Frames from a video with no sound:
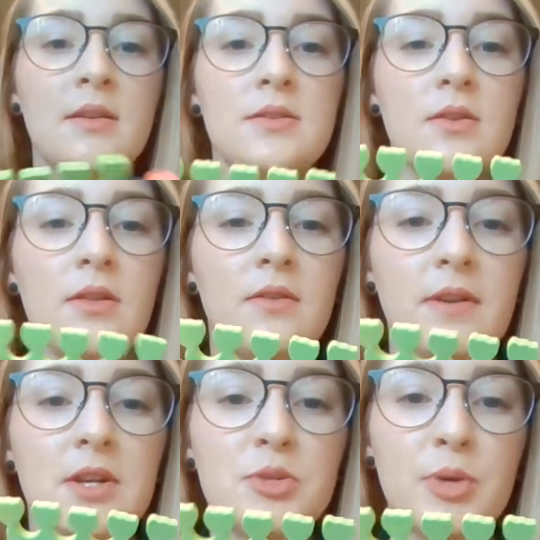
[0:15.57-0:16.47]
So the
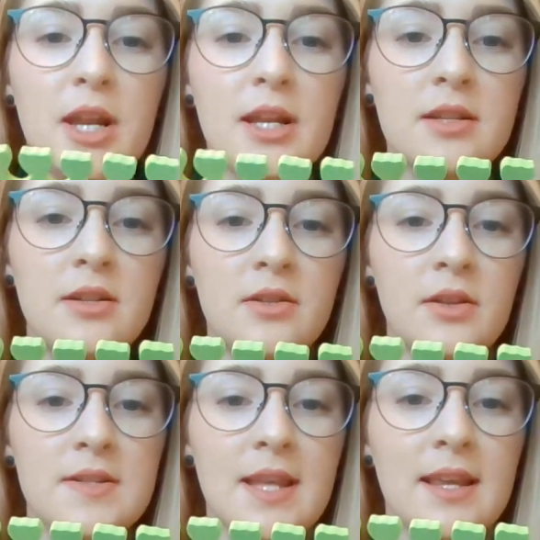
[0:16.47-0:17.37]
finished product
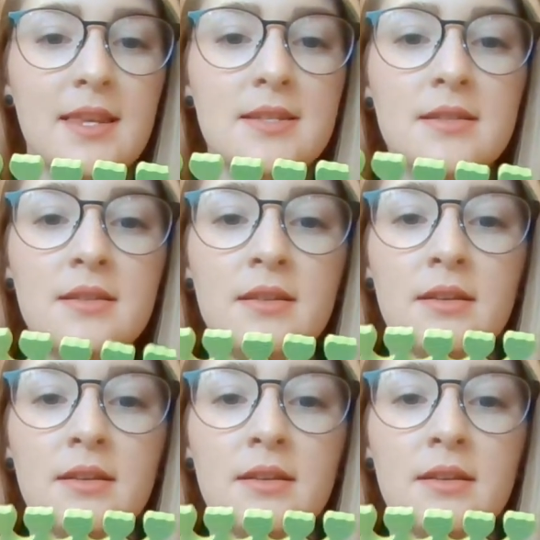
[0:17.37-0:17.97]
looks like this.